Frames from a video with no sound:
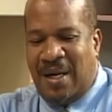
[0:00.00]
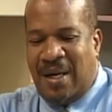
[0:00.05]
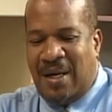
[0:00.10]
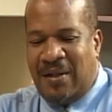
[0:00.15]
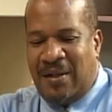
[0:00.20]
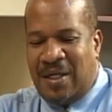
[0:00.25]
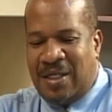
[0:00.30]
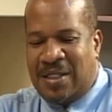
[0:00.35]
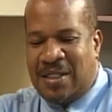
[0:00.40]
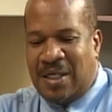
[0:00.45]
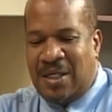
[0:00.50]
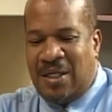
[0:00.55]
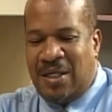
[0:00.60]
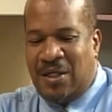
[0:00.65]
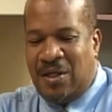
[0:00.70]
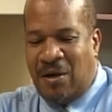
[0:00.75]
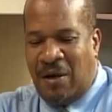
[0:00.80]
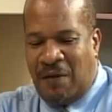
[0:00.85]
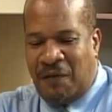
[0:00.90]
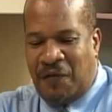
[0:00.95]
this
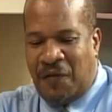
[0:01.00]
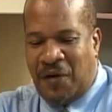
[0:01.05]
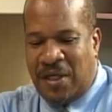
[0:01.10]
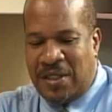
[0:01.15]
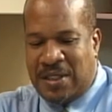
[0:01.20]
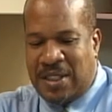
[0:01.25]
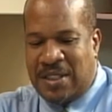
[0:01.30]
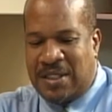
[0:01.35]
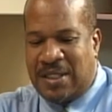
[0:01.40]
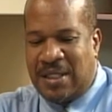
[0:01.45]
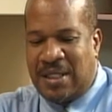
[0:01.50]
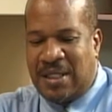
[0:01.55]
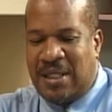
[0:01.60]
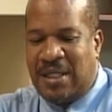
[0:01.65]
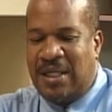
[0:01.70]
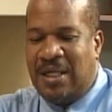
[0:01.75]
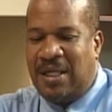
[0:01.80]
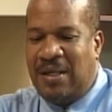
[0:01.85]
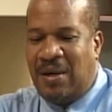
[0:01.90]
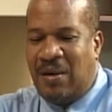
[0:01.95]
your voice is
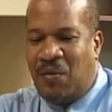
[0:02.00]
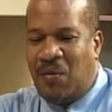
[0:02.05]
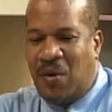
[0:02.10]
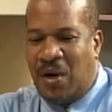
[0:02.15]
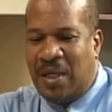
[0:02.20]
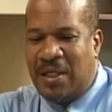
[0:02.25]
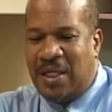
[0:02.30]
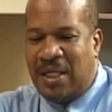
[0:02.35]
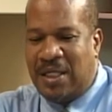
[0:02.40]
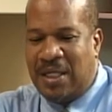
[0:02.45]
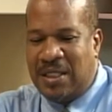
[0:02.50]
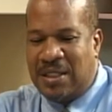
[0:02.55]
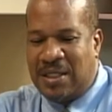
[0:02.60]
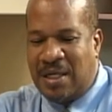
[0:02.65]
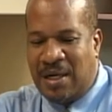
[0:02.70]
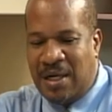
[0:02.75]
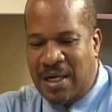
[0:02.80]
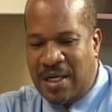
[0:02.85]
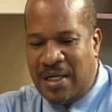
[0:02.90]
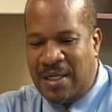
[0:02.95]
certainly one that he's
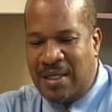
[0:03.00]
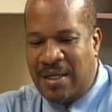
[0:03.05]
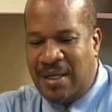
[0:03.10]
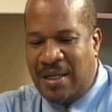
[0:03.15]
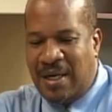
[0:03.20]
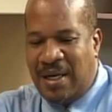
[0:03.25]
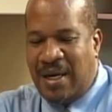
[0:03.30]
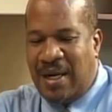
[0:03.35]
heard,